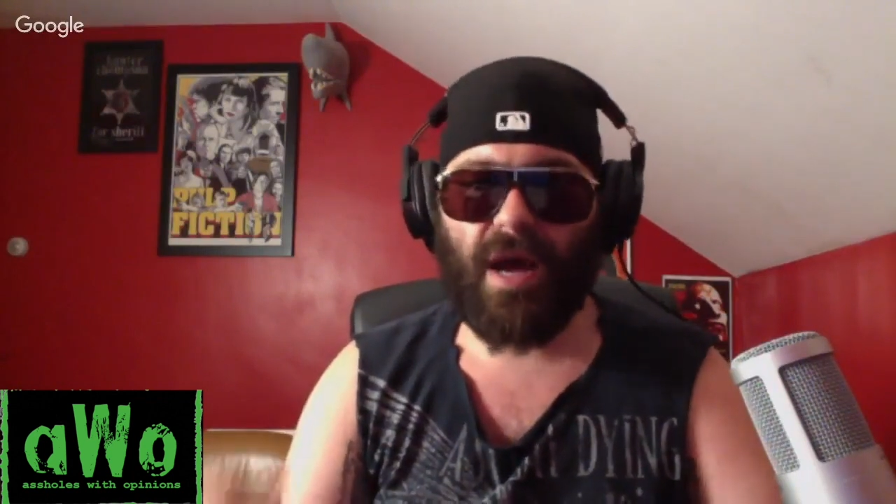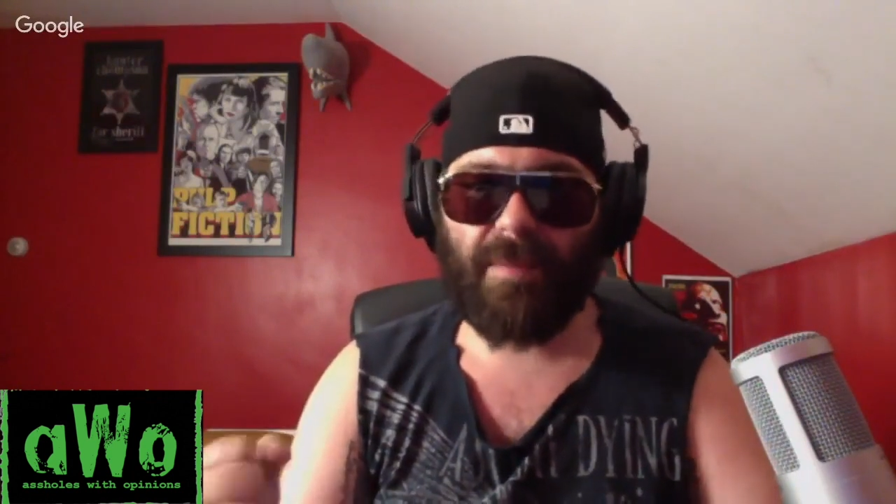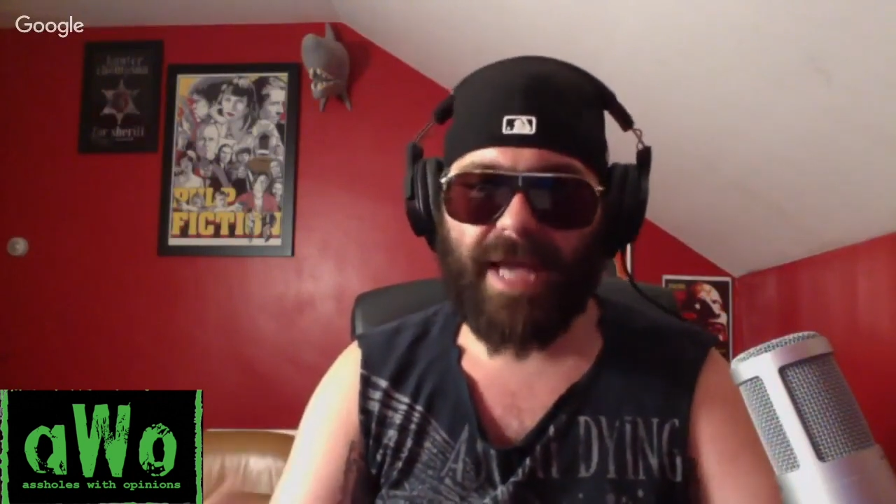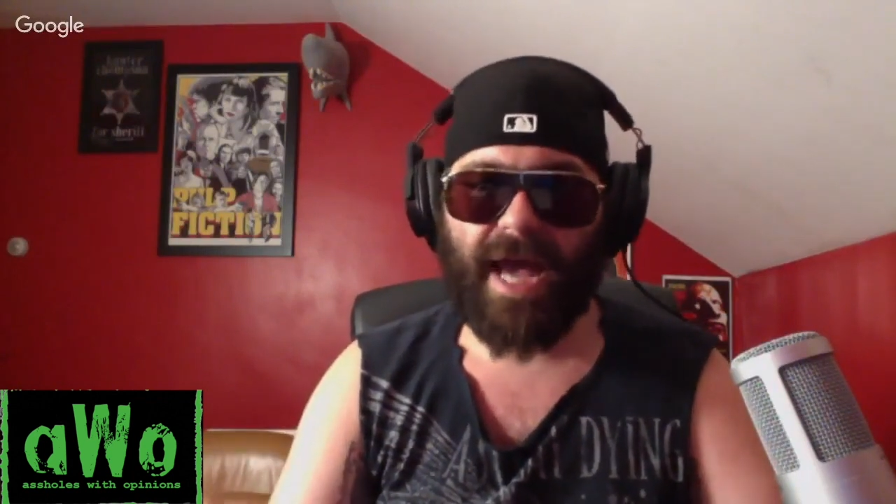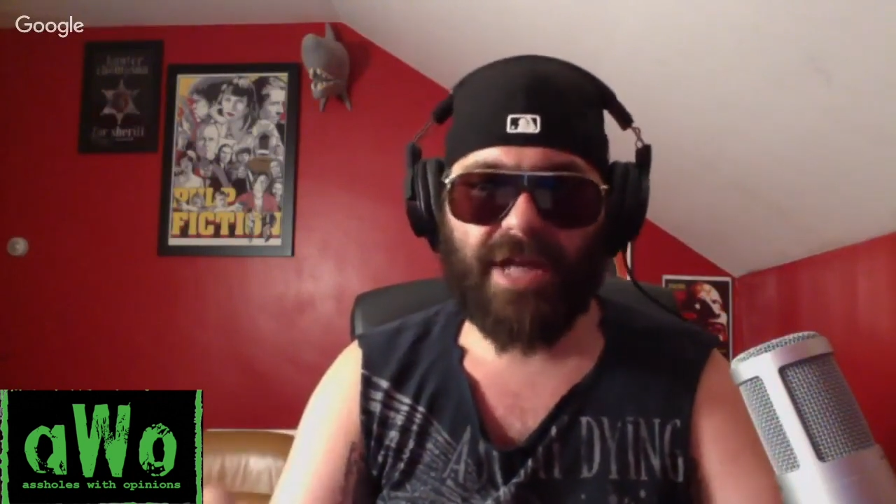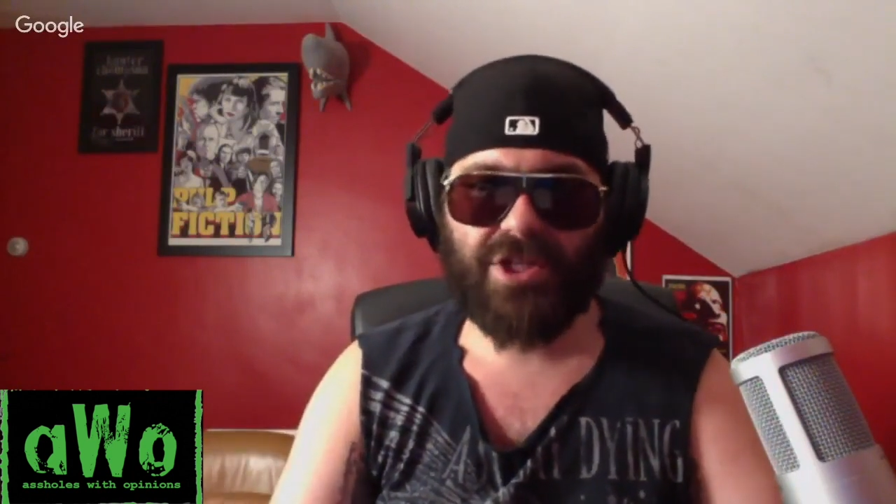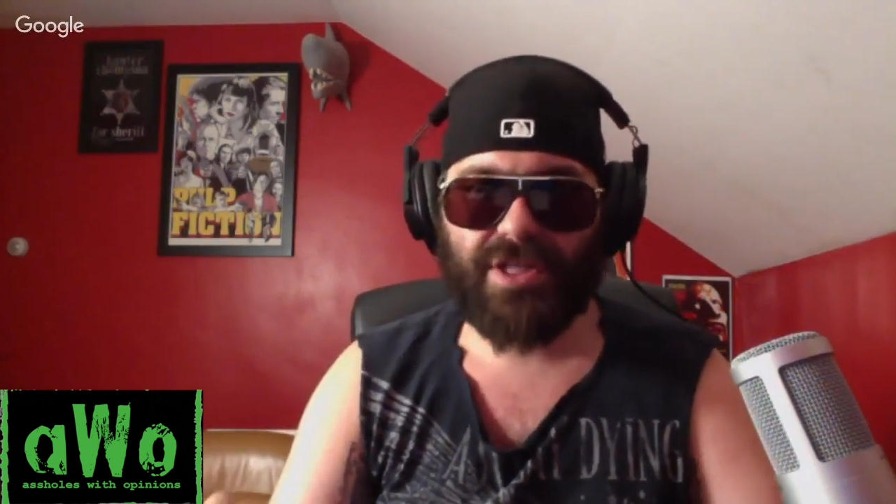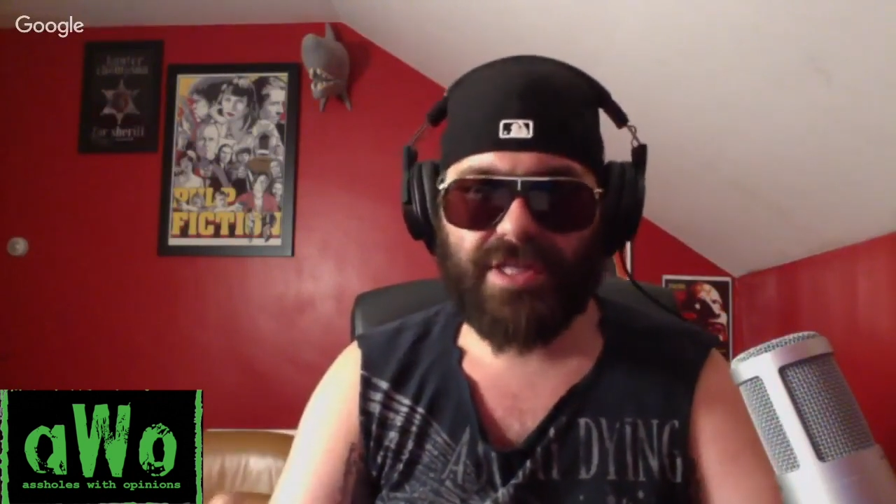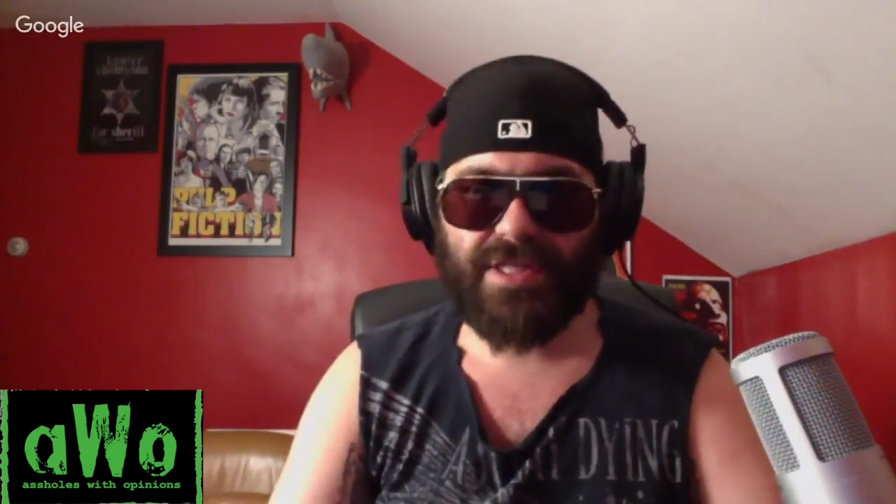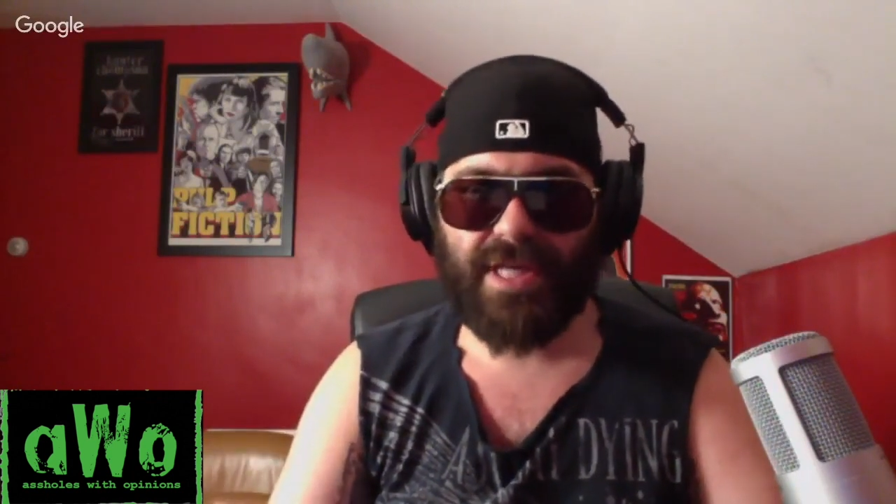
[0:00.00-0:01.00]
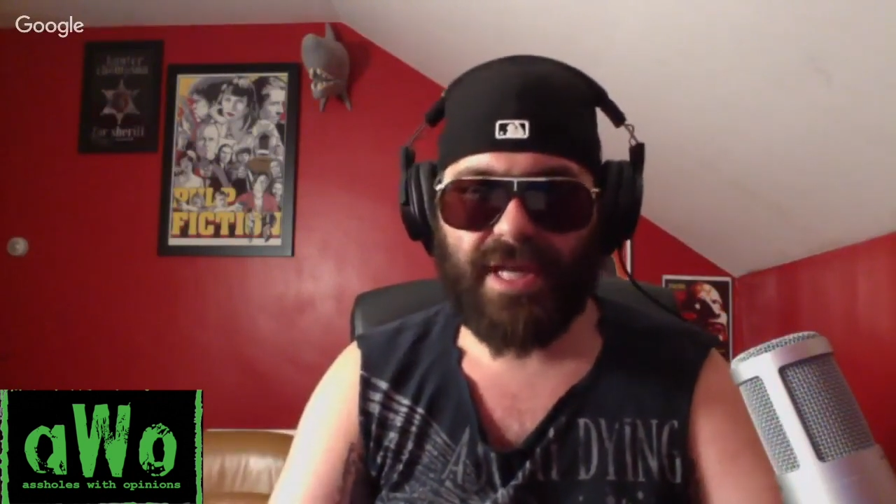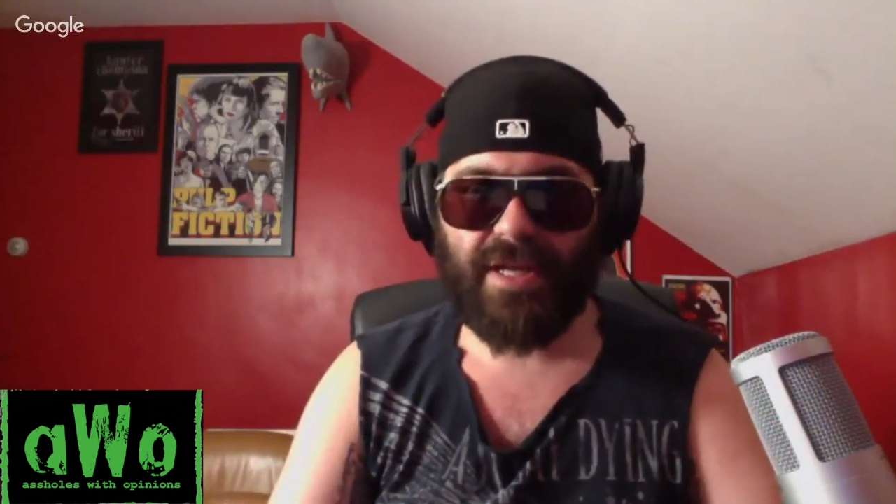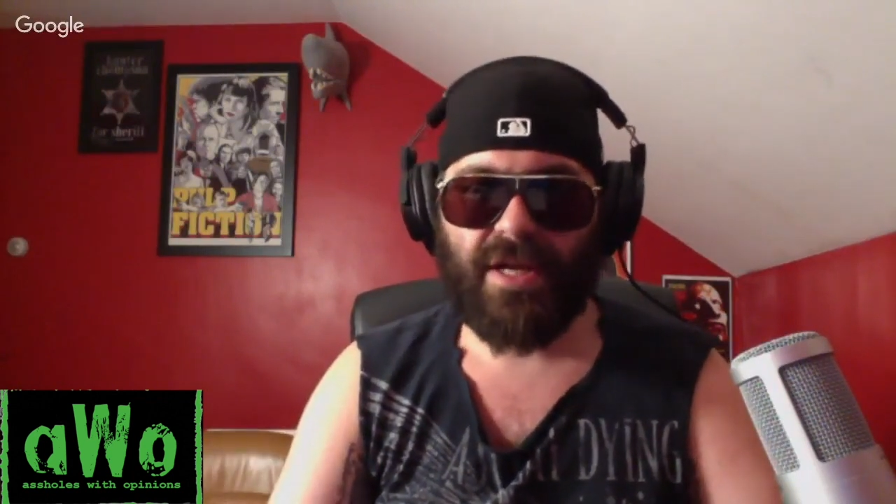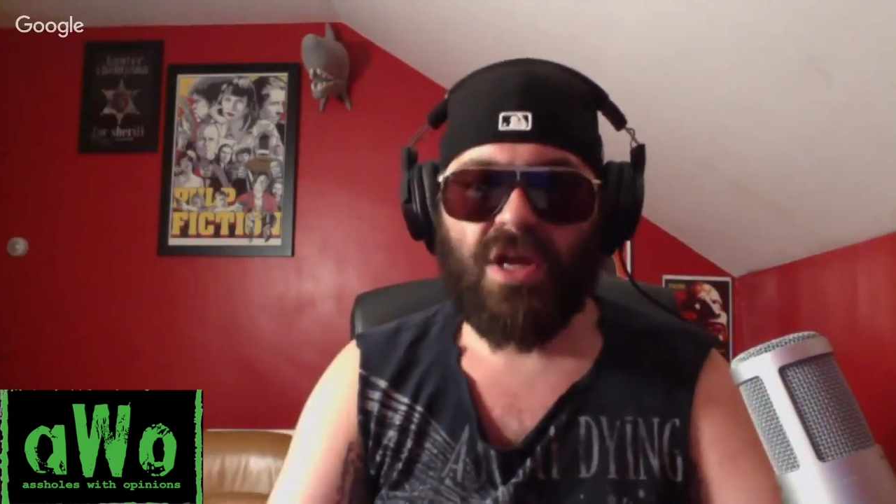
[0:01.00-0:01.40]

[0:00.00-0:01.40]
I'm cashing this in.